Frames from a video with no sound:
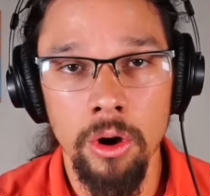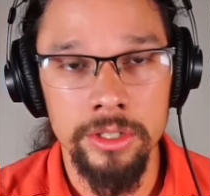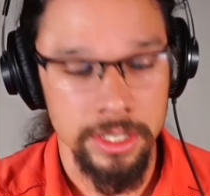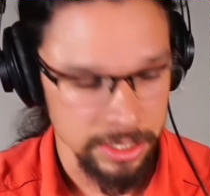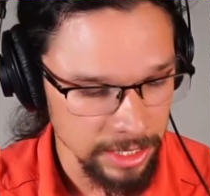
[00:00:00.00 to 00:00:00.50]

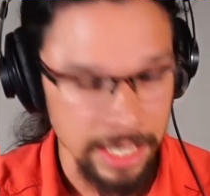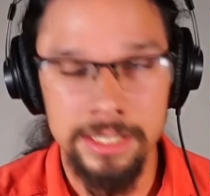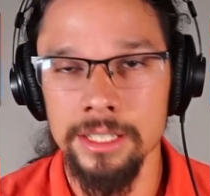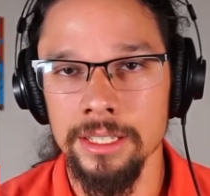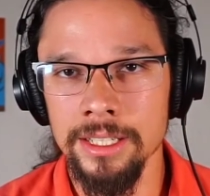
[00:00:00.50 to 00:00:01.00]

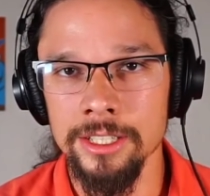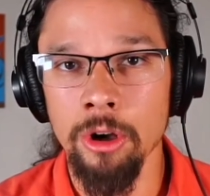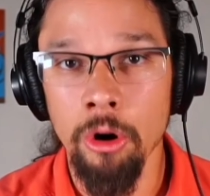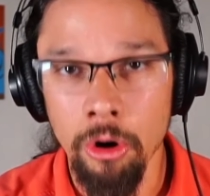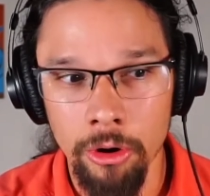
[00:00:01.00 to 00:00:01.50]
disgusting. It's
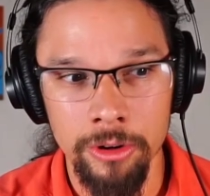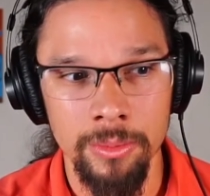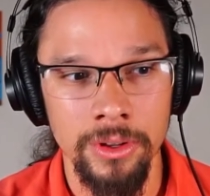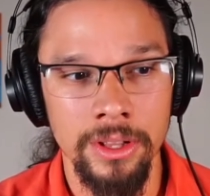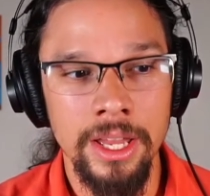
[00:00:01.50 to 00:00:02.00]

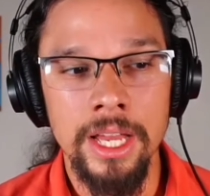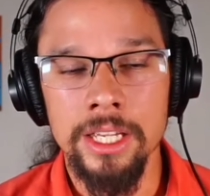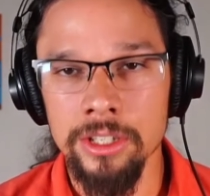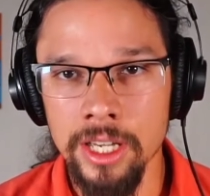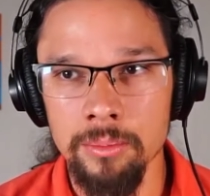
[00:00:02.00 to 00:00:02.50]
horrible.
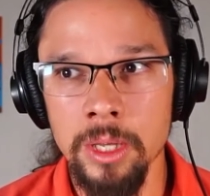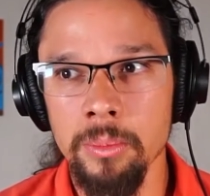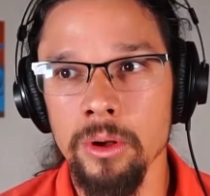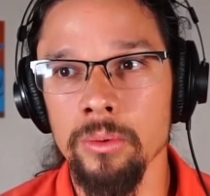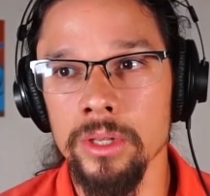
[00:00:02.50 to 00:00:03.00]
You get
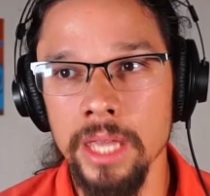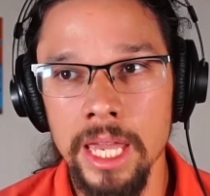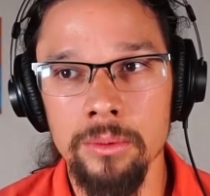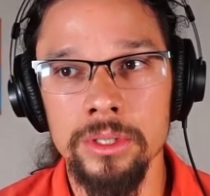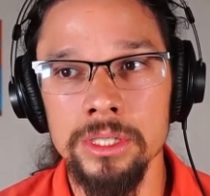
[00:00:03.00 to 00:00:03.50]
people with
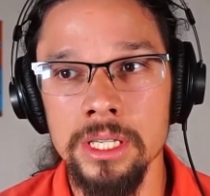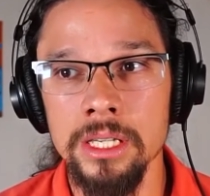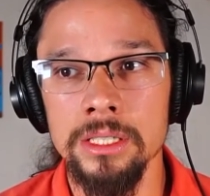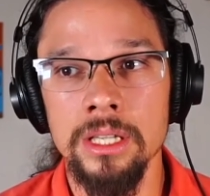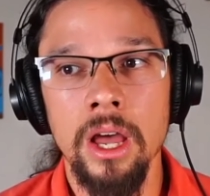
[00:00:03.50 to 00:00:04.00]

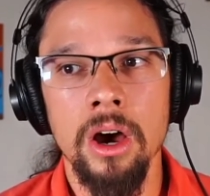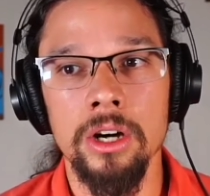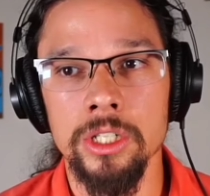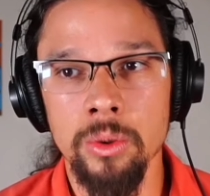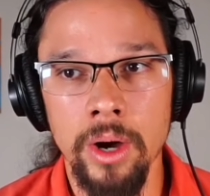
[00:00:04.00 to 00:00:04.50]
A1Cs are
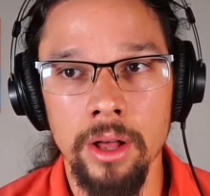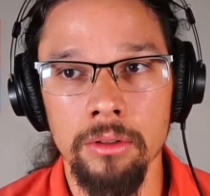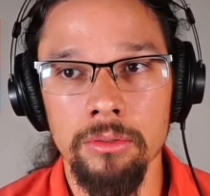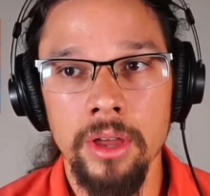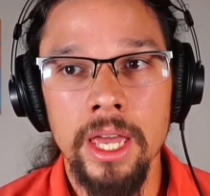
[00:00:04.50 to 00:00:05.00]

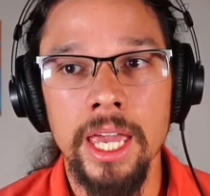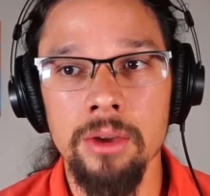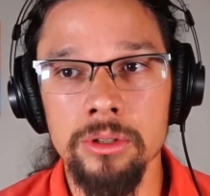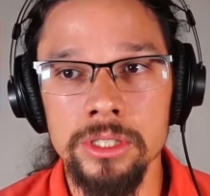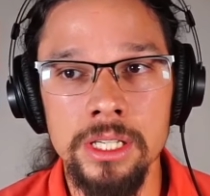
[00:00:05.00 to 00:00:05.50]
12,
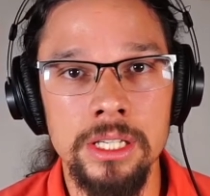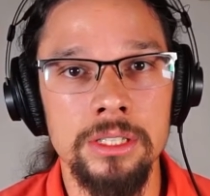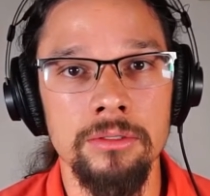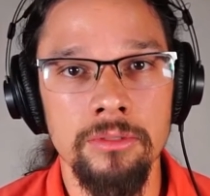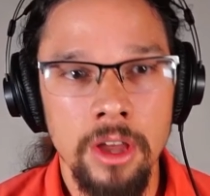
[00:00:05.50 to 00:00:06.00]
A1Cs
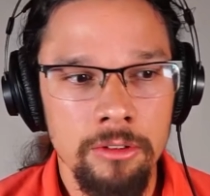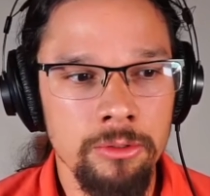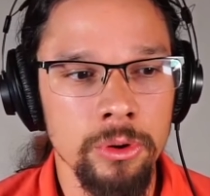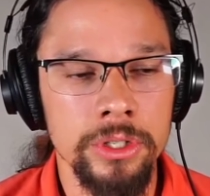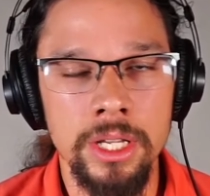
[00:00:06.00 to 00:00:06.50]
of
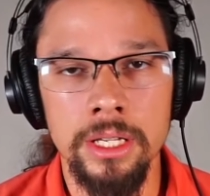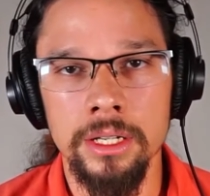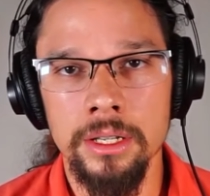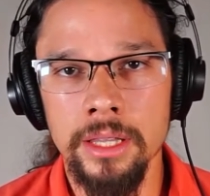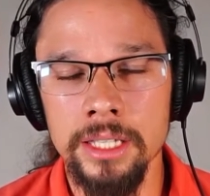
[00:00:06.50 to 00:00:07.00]

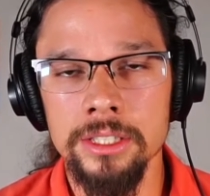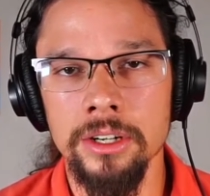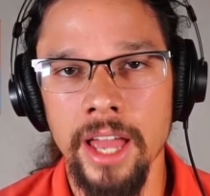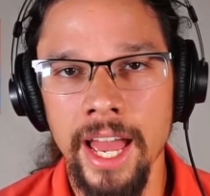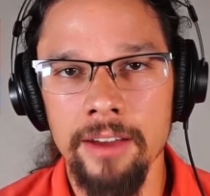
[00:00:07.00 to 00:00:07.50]
14. That's
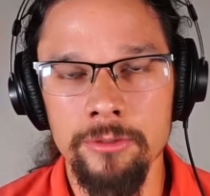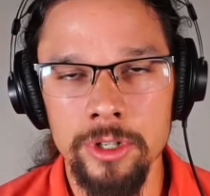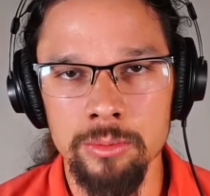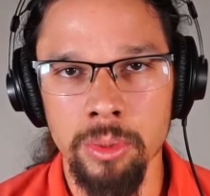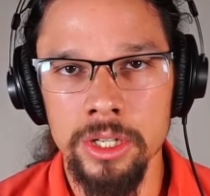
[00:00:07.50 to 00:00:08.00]
their
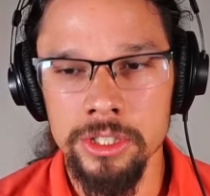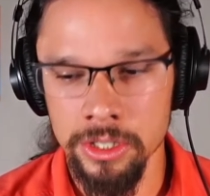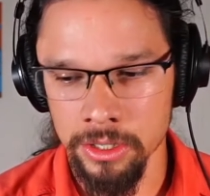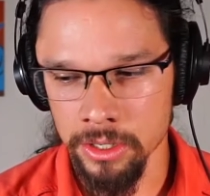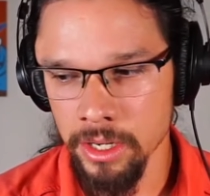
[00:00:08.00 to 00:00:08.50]
average blood
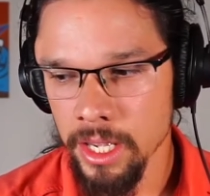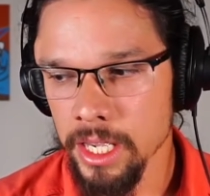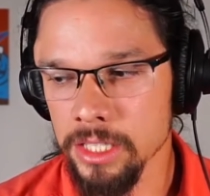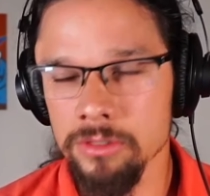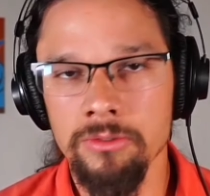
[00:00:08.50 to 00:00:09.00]
sugar
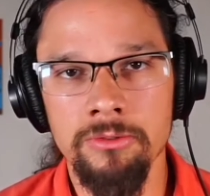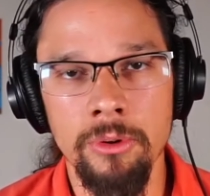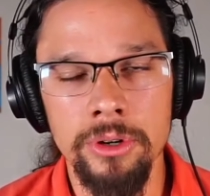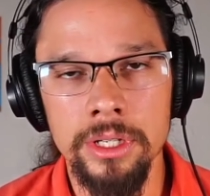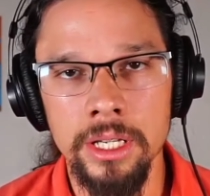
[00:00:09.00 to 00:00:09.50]
is
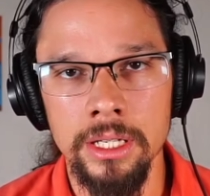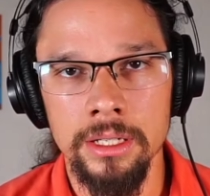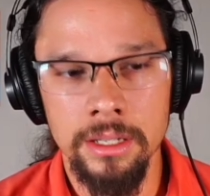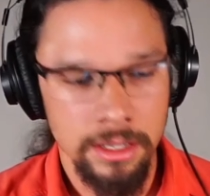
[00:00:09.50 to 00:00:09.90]
14